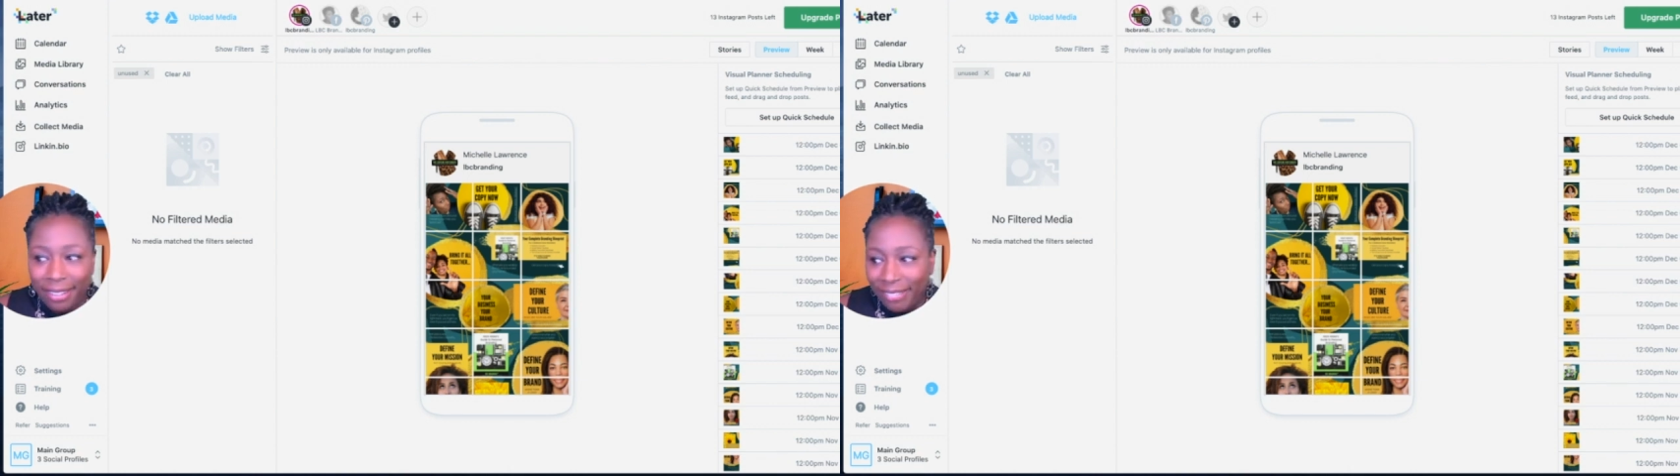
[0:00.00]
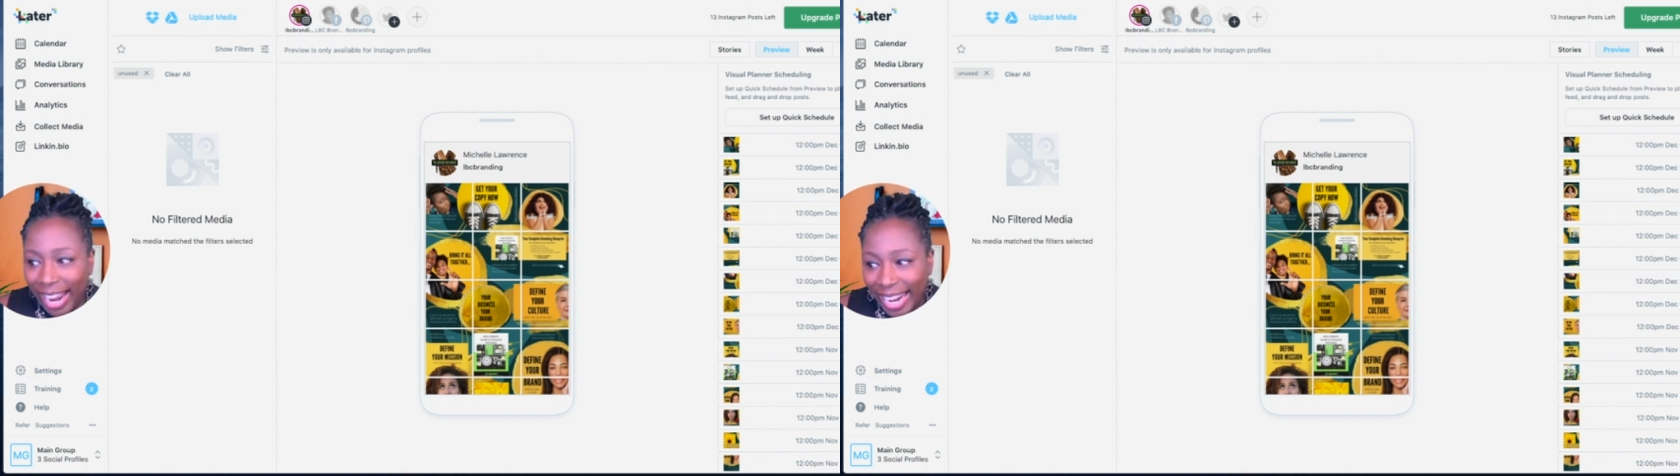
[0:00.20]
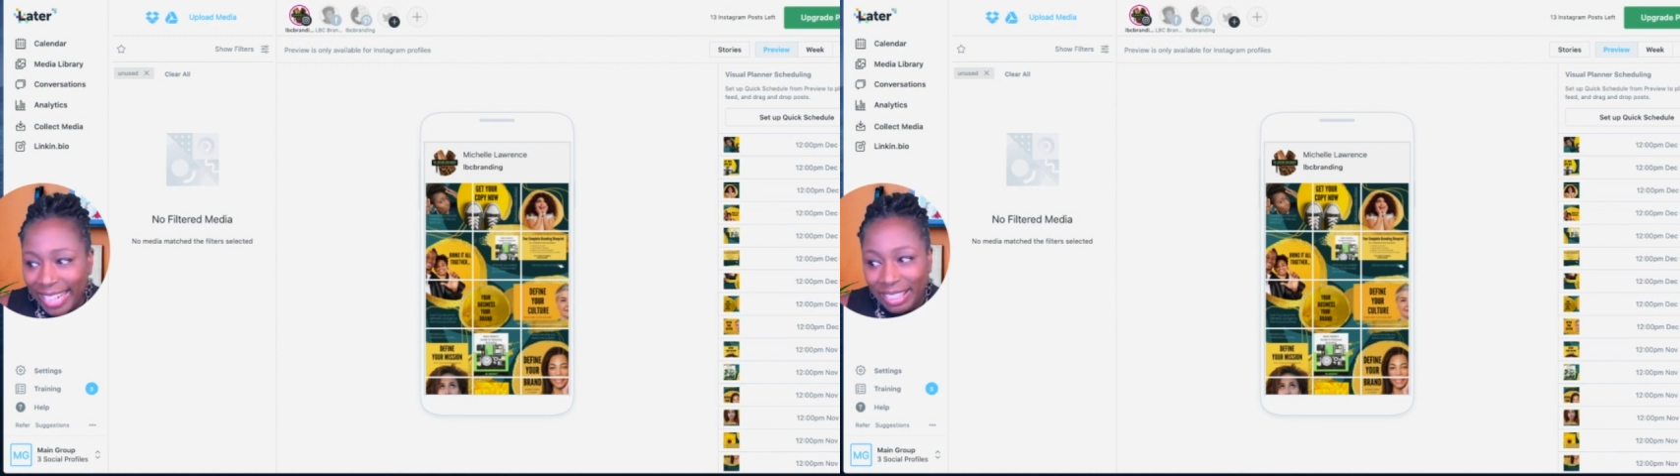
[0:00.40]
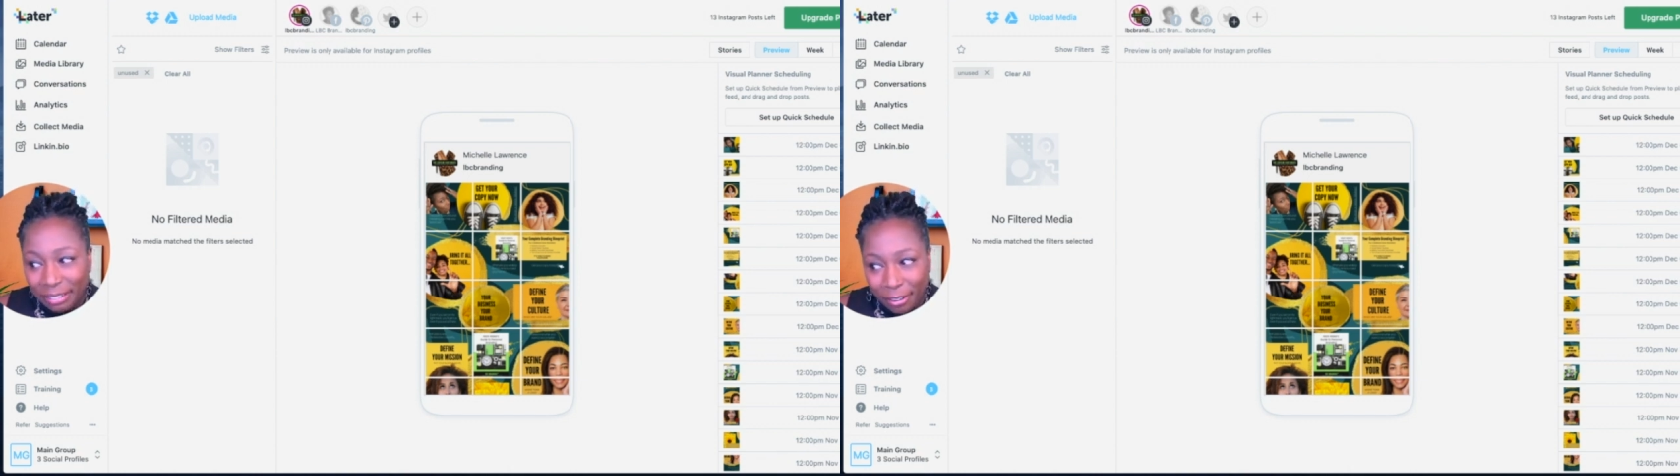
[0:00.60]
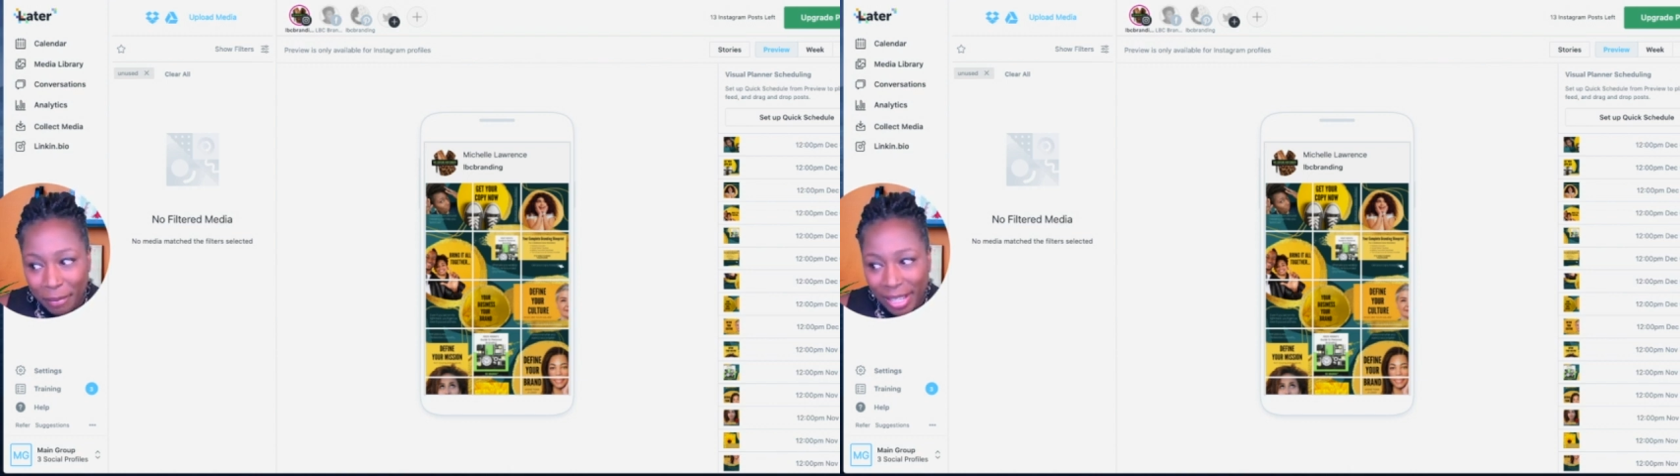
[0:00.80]
right? Look
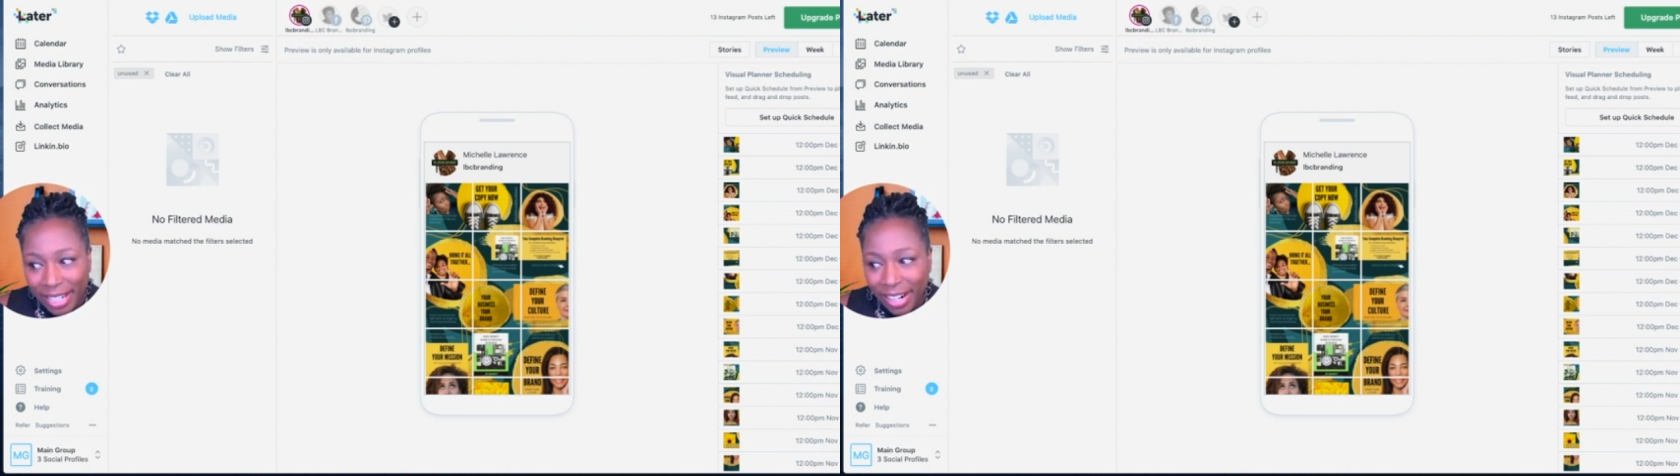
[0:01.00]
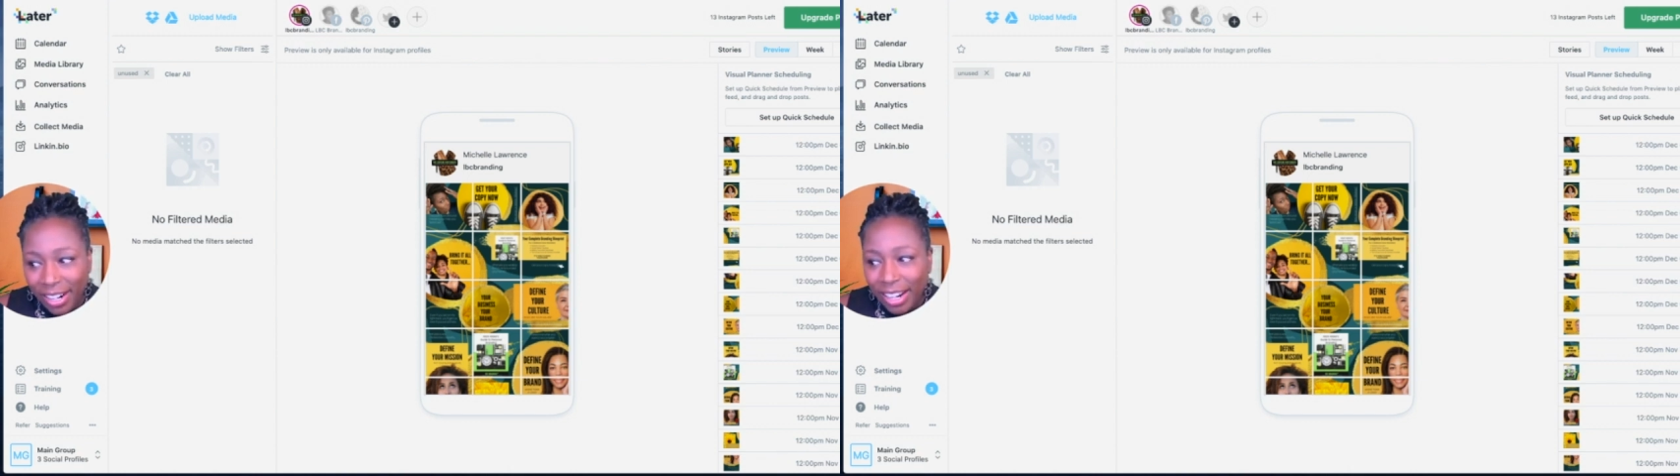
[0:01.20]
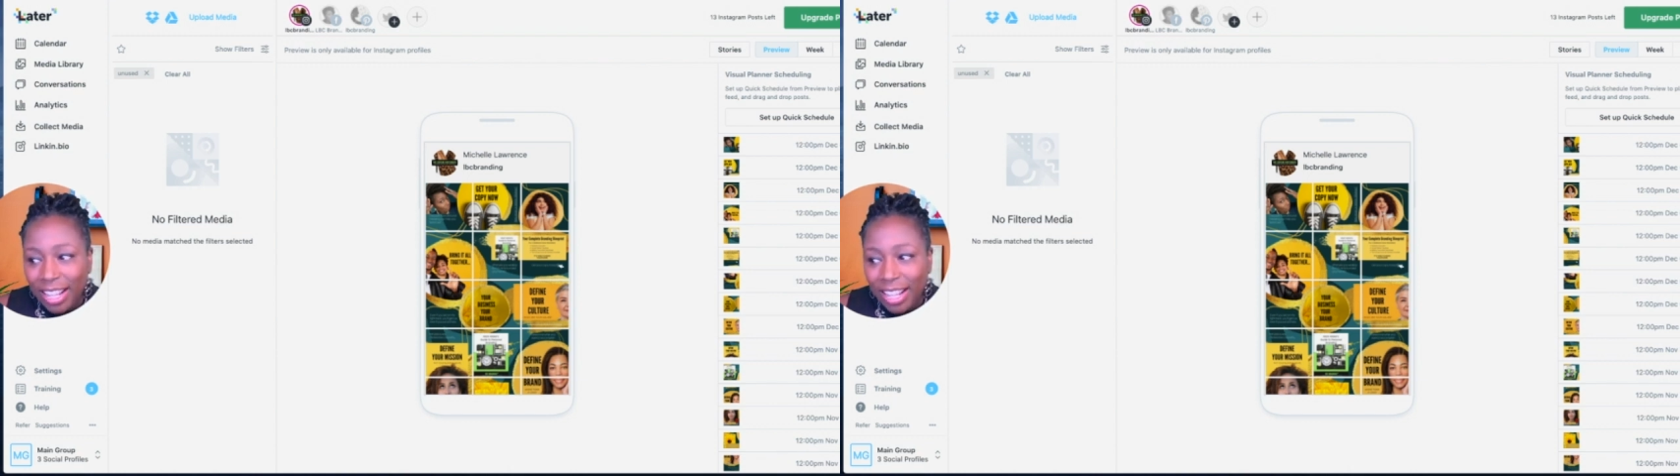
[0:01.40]
familiar?